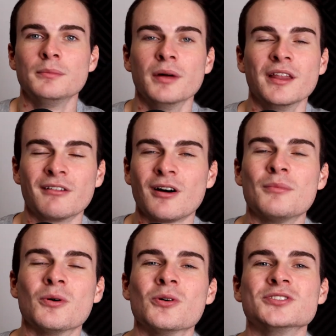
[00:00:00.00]
But there are
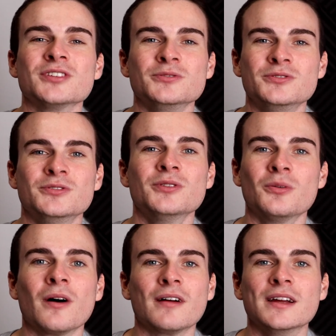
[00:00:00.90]
more, so do
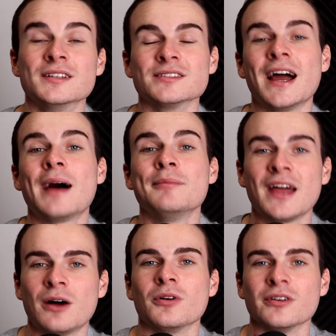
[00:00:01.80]
not worry, because I am
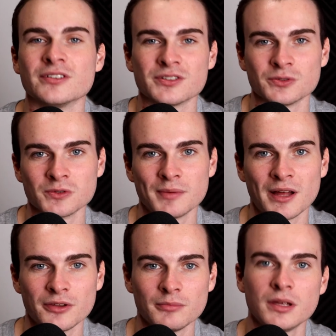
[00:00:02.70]
now going to talk
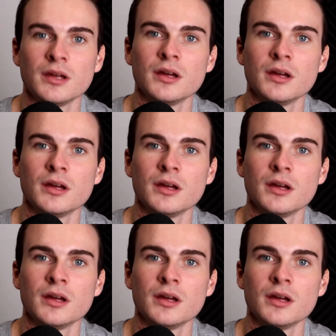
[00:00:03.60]
about them.